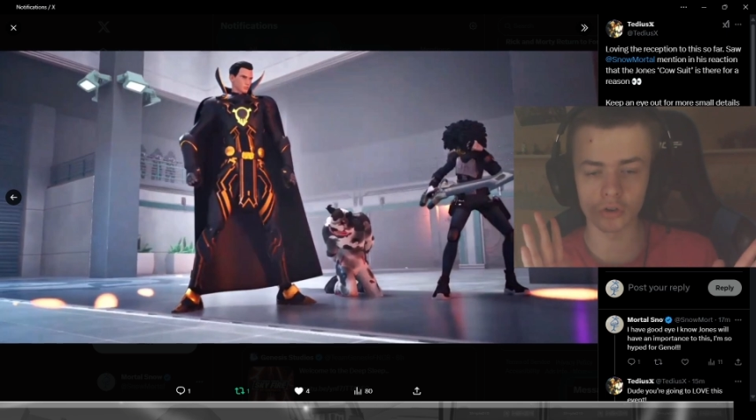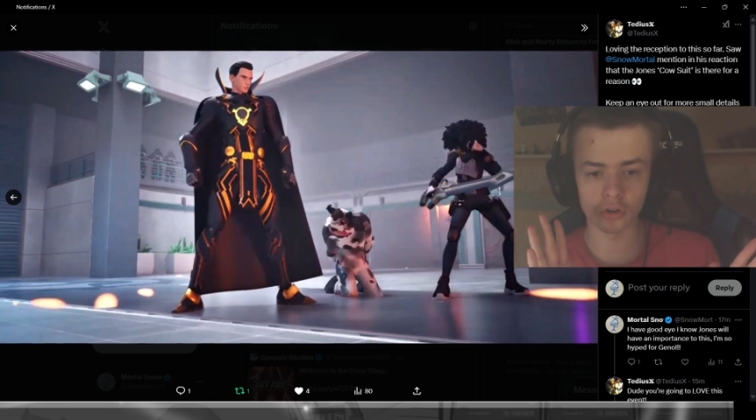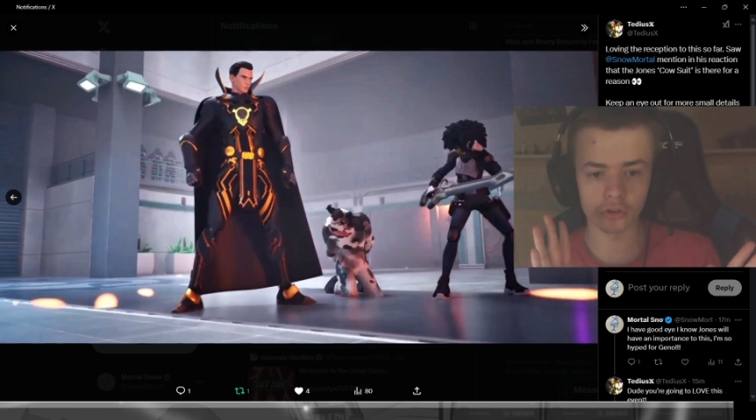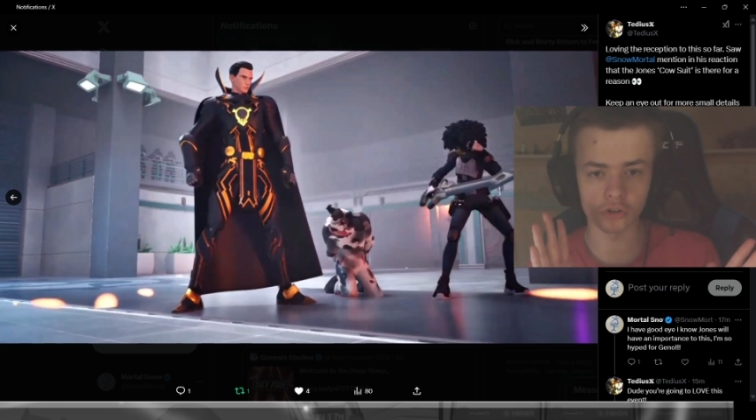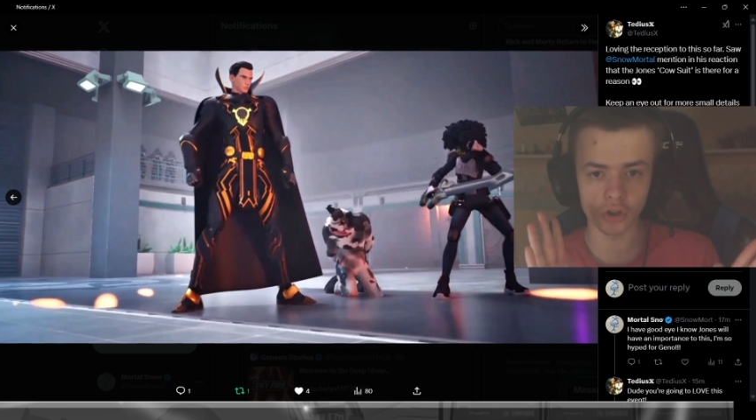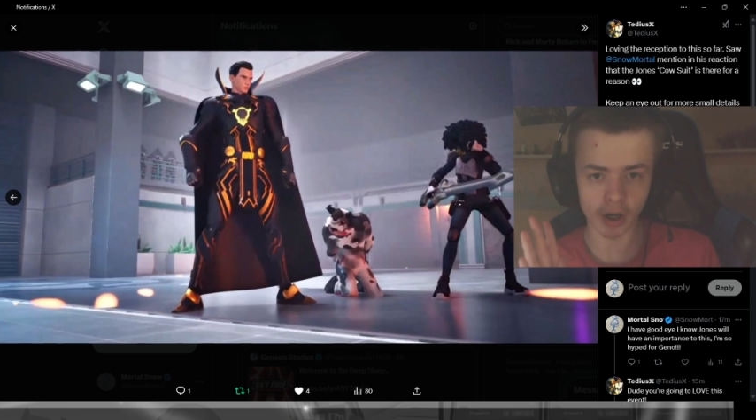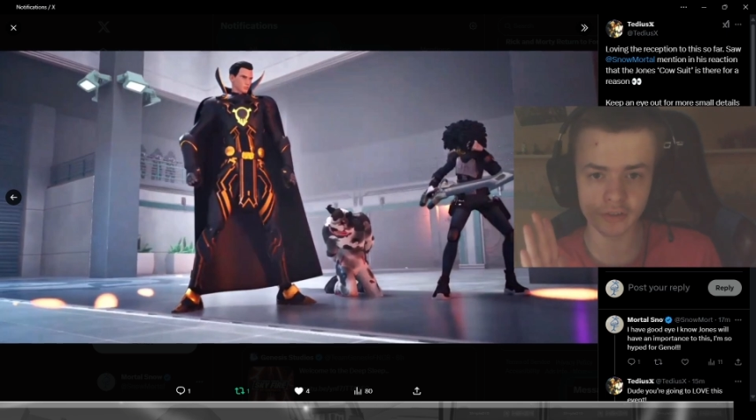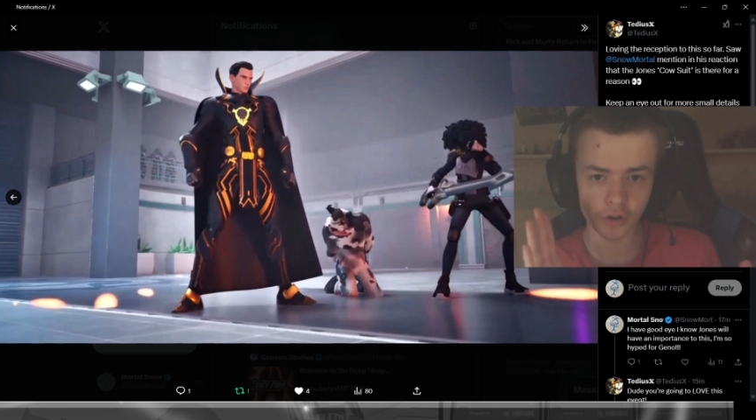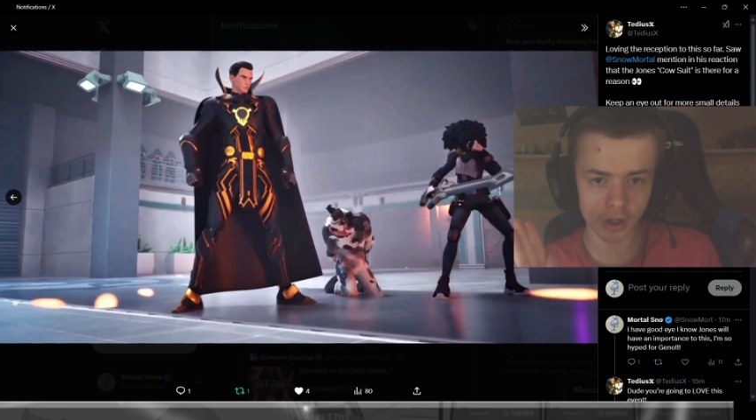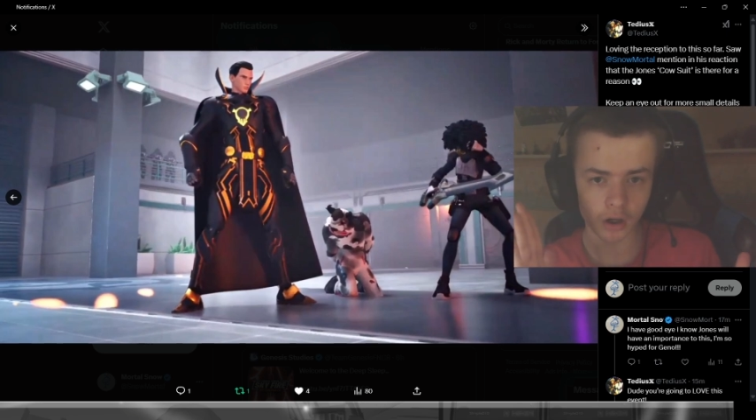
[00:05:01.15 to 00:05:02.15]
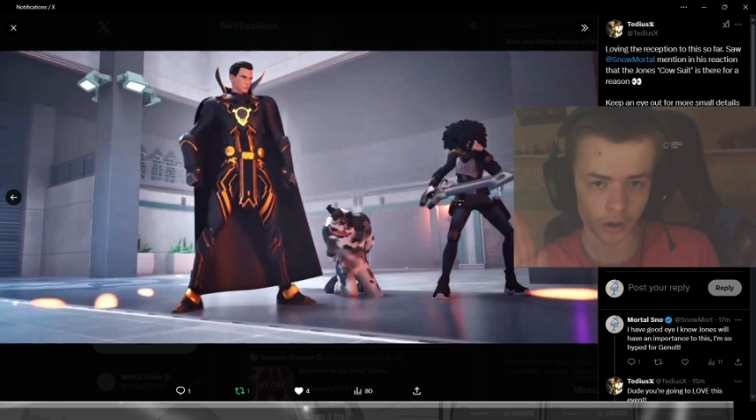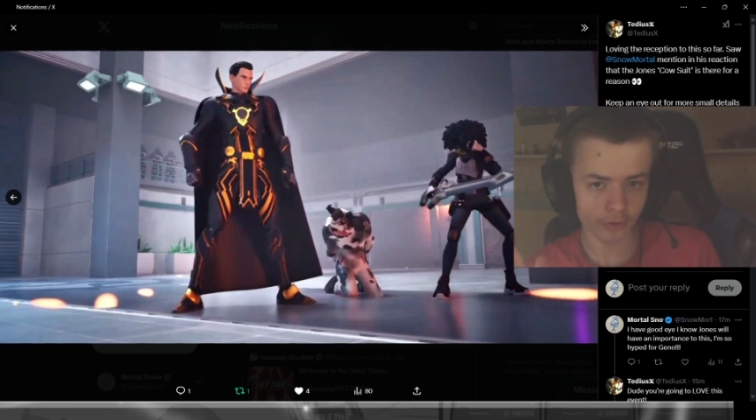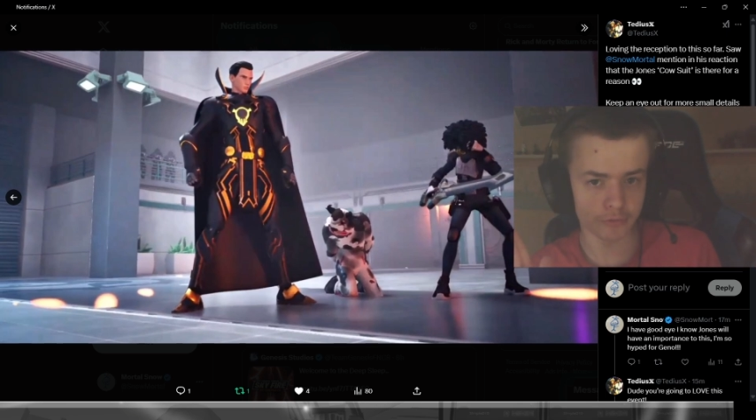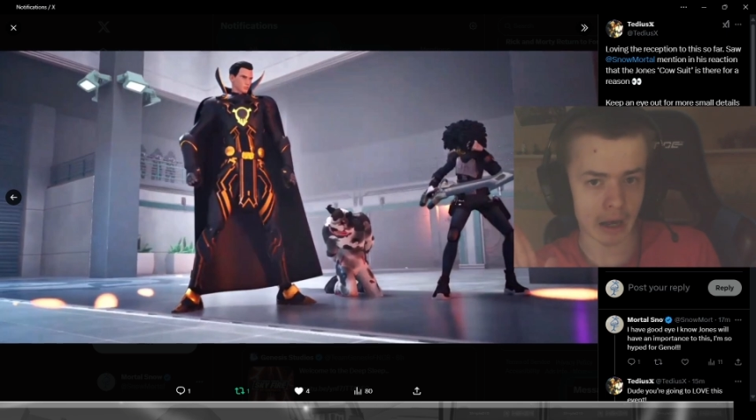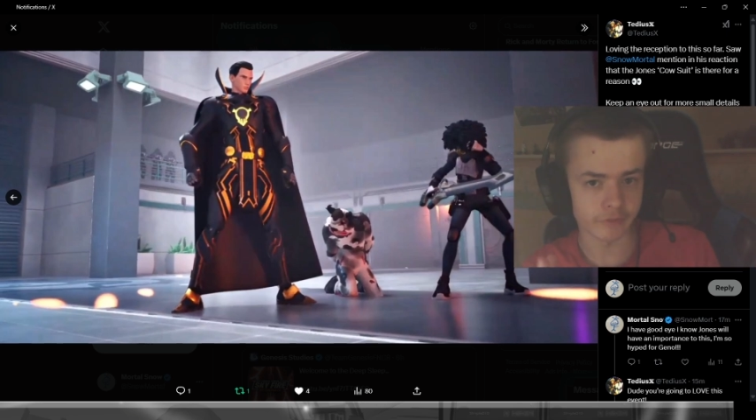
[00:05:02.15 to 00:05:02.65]
Skyfire
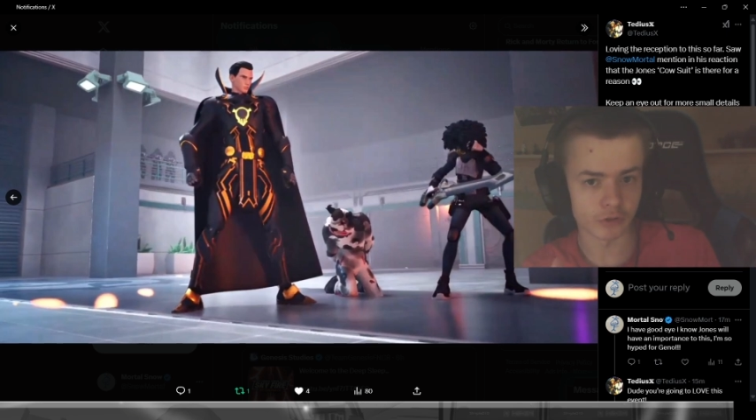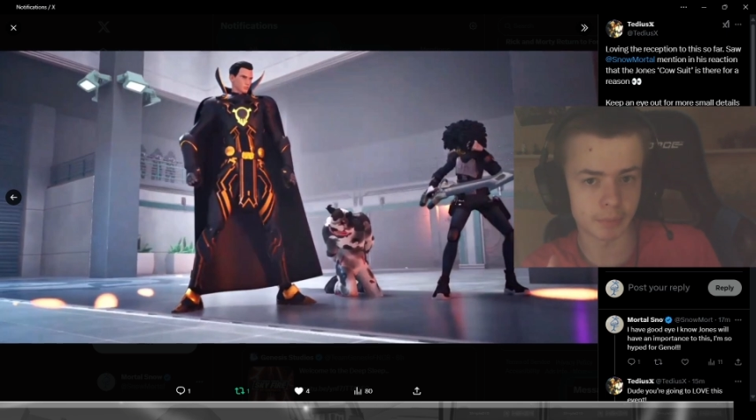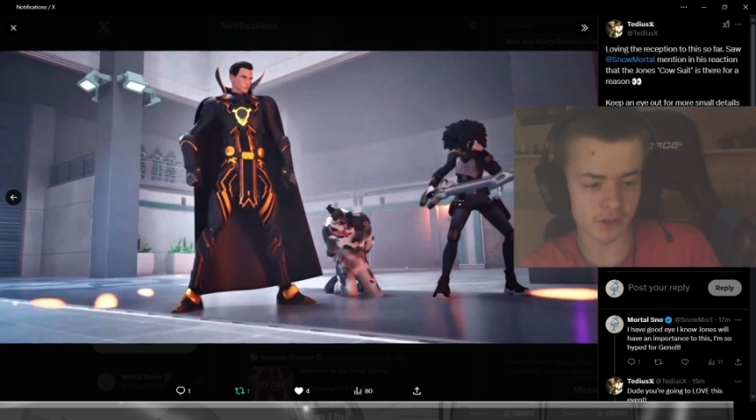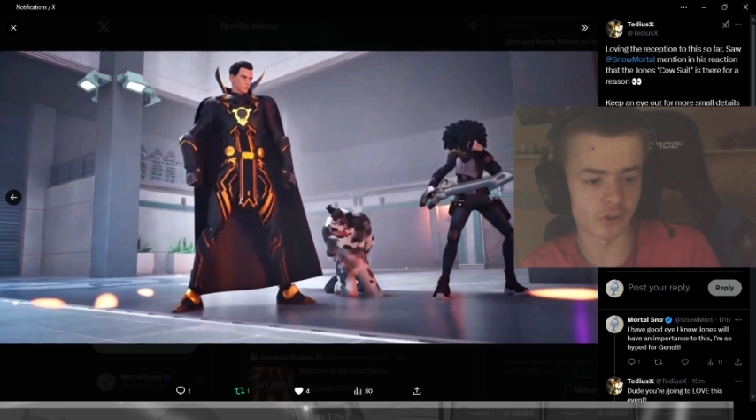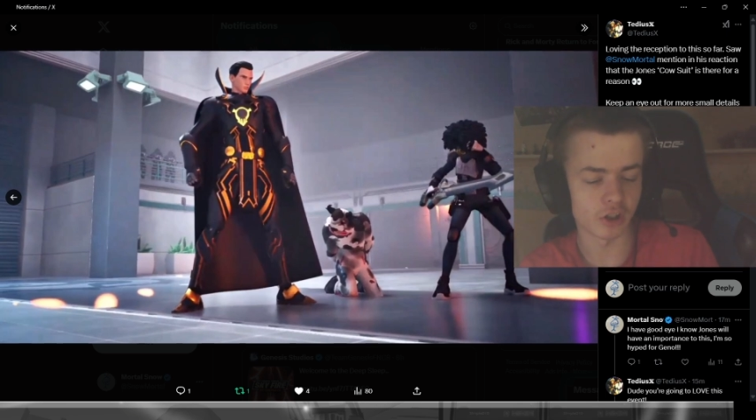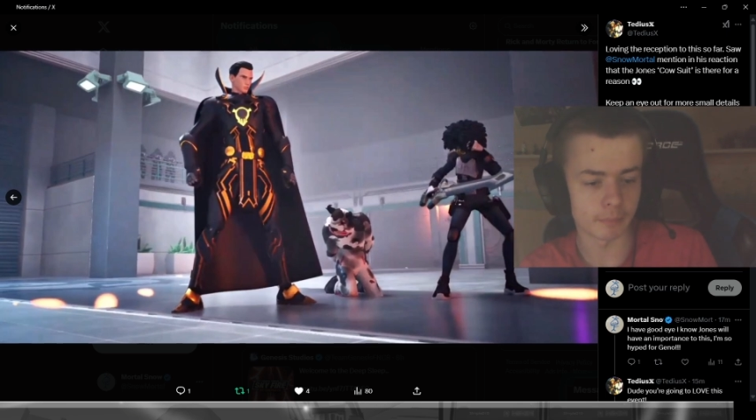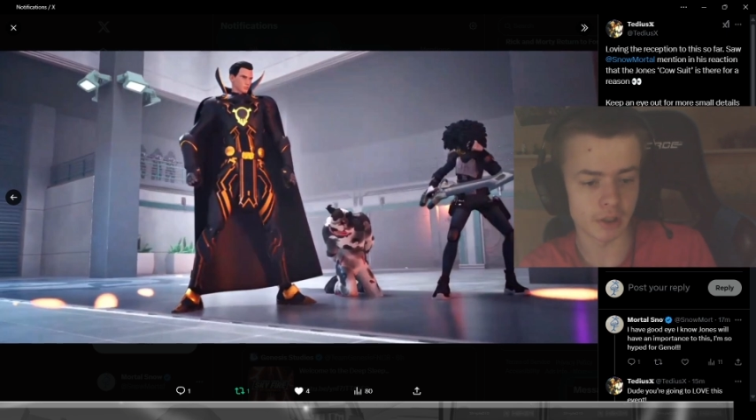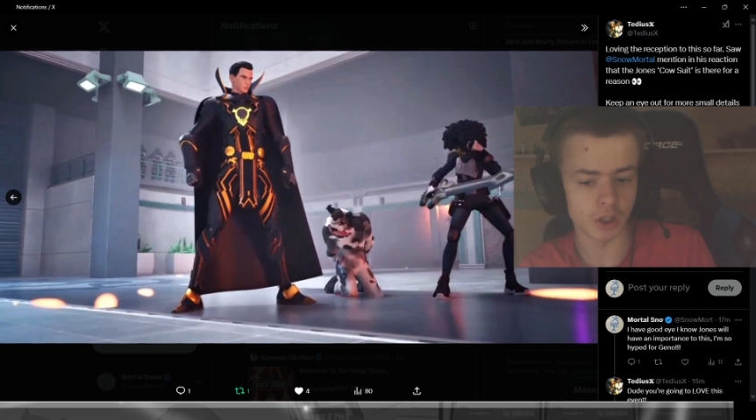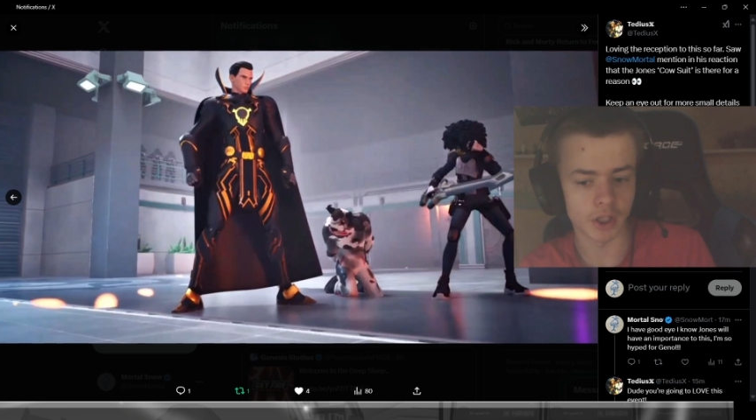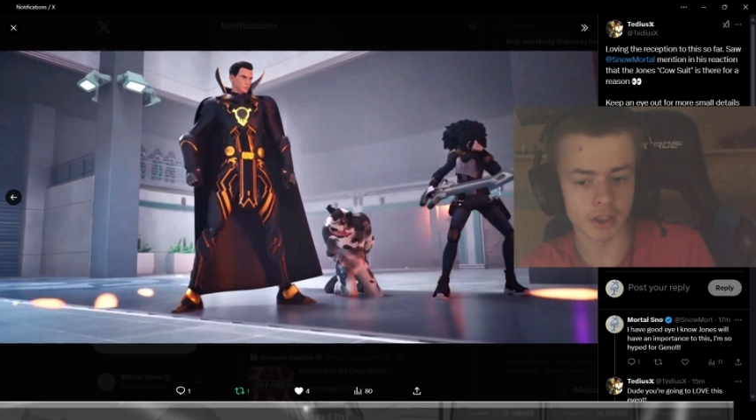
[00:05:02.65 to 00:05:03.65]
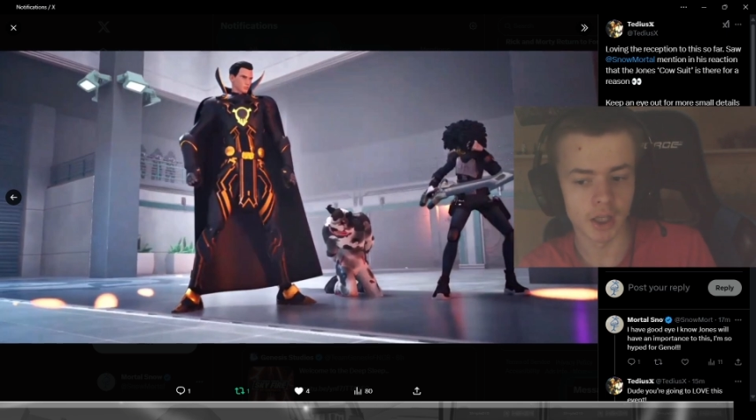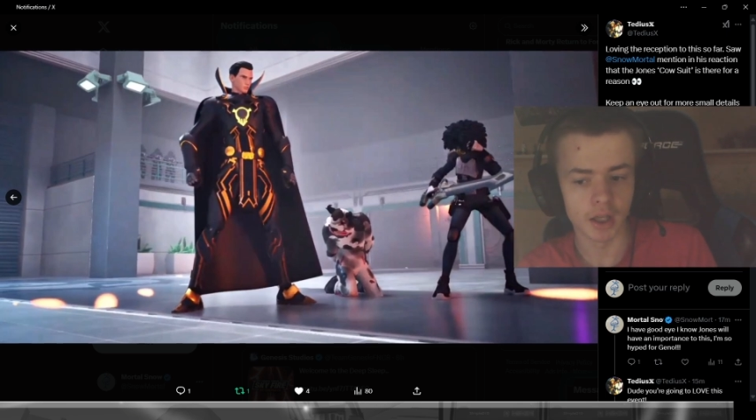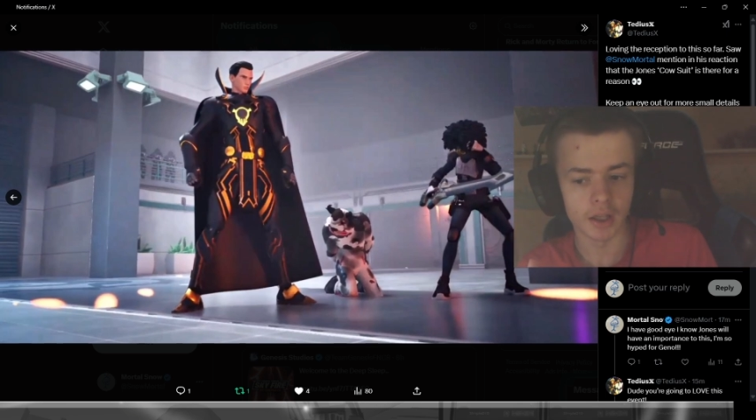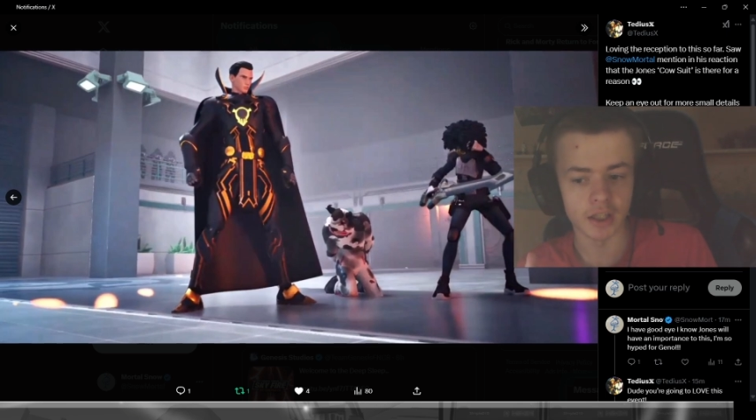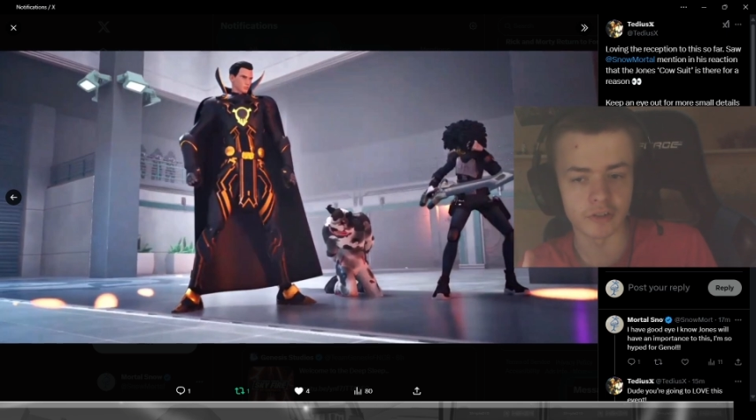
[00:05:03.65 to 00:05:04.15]
Aftermath is basically going to be like
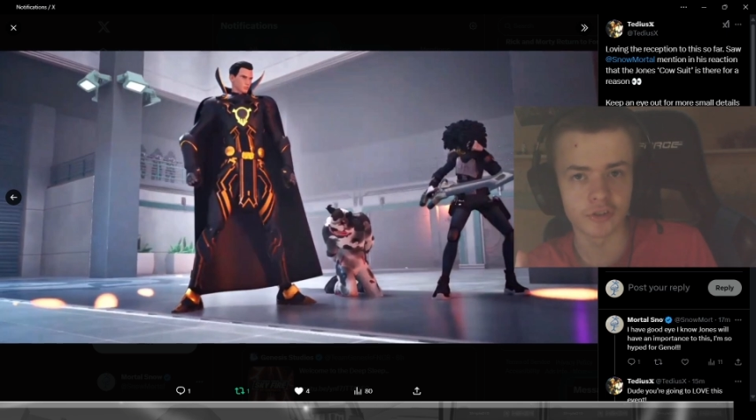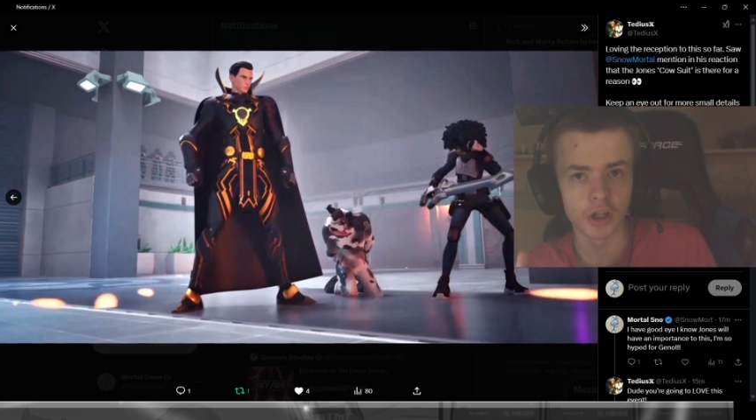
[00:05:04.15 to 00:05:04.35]
if,